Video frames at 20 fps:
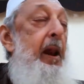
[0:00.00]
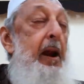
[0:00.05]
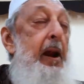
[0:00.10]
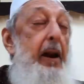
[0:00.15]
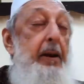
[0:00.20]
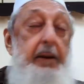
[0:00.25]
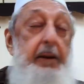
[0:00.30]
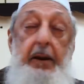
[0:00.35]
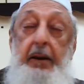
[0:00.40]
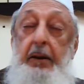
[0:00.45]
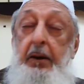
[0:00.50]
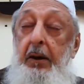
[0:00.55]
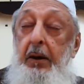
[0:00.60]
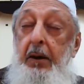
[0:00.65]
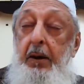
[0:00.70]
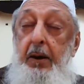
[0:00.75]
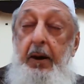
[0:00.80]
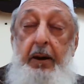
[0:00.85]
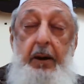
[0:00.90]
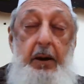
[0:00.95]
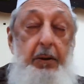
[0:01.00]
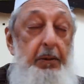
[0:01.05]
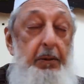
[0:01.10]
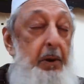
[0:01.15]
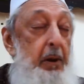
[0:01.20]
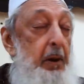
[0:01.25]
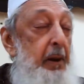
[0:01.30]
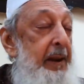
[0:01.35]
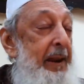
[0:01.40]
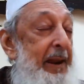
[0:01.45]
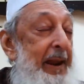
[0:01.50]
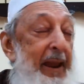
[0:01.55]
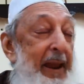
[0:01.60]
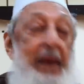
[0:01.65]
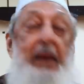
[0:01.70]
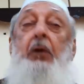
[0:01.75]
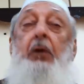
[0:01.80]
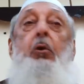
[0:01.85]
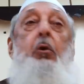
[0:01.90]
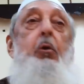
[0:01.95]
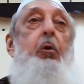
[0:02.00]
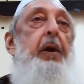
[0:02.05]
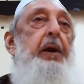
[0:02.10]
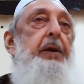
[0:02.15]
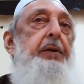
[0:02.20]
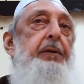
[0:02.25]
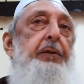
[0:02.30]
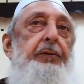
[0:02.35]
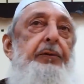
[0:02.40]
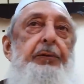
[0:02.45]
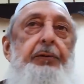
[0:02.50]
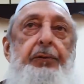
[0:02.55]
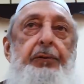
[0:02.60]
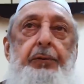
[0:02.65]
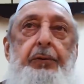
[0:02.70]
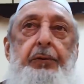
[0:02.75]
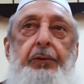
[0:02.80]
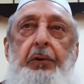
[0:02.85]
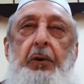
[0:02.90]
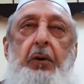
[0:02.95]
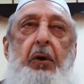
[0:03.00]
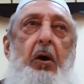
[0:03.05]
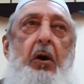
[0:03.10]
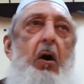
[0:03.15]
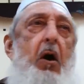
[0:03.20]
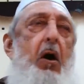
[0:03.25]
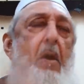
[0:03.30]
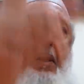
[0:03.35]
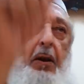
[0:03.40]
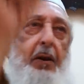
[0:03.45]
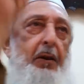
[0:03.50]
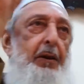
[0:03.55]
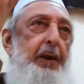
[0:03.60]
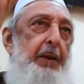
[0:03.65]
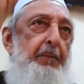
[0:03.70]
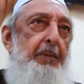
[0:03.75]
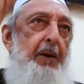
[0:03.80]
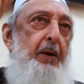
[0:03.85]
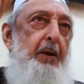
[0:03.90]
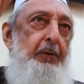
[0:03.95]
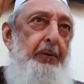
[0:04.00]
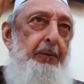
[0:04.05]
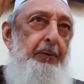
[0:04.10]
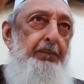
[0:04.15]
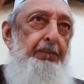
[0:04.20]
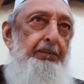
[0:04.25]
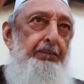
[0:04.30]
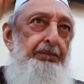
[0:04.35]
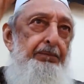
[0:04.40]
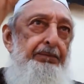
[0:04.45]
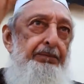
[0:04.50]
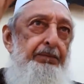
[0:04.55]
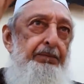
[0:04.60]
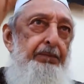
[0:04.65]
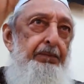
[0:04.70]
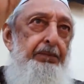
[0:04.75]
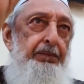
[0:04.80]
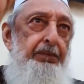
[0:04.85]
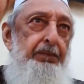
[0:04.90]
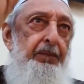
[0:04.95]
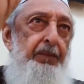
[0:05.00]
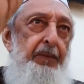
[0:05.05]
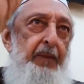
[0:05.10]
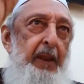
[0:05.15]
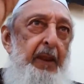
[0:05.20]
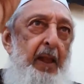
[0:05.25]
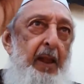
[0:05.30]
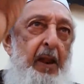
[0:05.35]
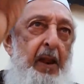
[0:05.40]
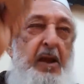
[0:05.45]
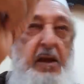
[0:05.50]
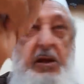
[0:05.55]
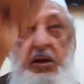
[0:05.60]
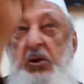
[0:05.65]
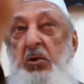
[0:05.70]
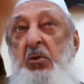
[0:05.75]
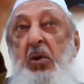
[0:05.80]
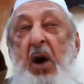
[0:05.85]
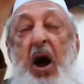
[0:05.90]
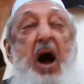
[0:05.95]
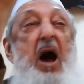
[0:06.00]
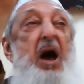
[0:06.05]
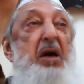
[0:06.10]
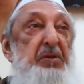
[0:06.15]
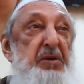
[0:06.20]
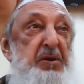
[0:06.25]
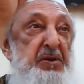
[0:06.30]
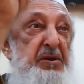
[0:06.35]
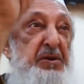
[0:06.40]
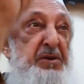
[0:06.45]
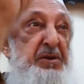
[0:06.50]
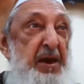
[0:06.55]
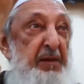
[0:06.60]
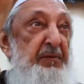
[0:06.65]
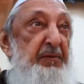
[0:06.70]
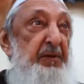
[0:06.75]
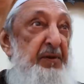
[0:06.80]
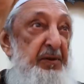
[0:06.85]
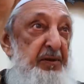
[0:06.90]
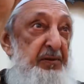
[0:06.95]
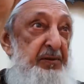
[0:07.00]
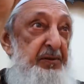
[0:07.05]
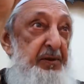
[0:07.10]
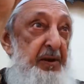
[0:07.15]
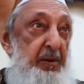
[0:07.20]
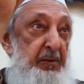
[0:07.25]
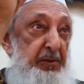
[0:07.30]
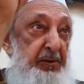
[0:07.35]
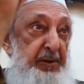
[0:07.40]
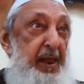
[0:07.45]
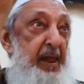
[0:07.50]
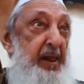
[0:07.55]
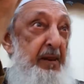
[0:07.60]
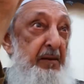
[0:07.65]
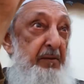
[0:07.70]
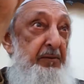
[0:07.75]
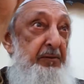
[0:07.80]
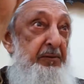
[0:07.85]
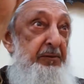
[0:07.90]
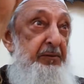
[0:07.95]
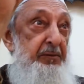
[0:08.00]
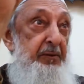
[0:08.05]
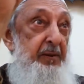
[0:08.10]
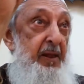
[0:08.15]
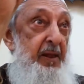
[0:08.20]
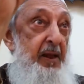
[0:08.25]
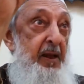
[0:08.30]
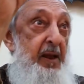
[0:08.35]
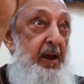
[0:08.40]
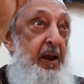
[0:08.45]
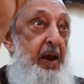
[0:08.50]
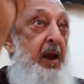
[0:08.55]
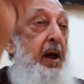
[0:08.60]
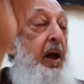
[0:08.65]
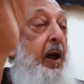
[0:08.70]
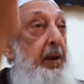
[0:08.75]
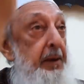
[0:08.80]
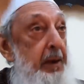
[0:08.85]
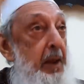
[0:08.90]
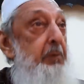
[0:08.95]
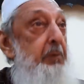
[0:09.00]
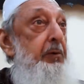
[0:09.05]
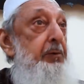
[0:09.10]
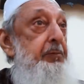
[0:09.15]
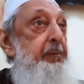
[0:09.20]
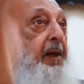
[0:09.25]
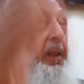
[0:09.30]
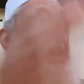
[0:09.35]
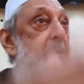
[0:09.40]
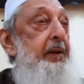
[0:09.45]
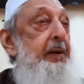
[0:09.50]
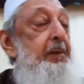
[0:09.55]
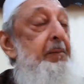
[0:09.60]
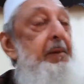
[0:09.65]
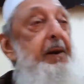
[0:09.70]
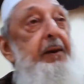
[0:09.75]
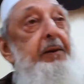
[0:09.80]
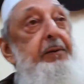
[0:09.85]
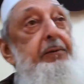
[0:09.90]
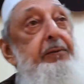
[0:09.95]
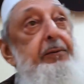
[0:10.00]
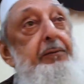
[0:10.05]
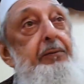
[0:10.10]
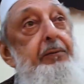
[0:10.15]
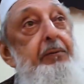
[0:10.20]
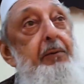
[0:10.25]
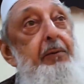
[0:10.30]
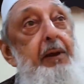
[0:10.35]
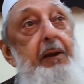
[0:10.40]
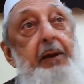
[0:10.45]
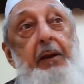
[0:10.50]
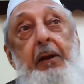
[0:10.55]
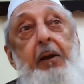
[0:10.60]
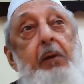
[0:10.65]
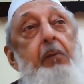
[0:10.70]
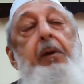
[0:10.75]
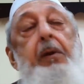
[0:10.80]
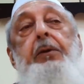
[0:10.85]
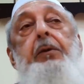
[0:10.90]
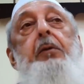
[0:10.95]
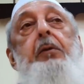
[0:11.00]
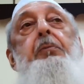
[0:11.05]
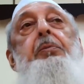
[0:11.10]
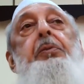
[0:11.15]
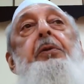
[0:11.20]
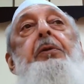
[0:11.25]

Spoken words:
and incredible eloquence to call them out. You are the devils yourselves. And that was Malcolm X. We don't